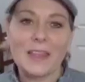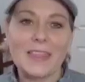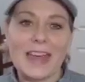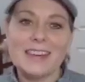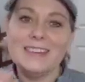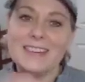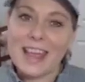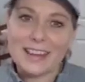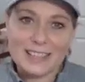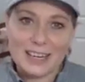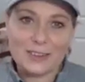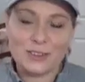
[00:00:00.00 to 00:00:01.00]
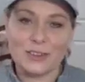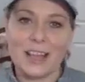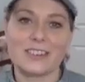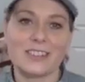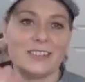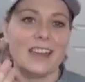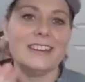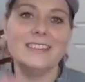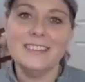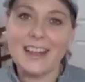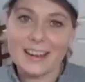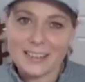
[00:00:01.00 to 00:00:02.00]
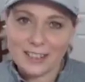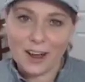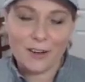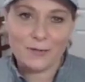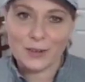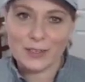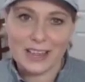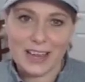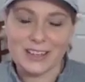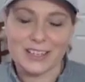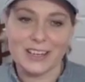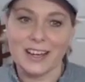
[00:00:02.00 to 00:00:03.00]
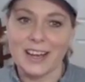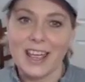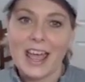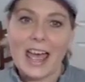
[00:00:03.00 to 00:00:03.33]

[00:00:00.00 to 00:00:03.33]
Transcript: that next introduction, that next conversation,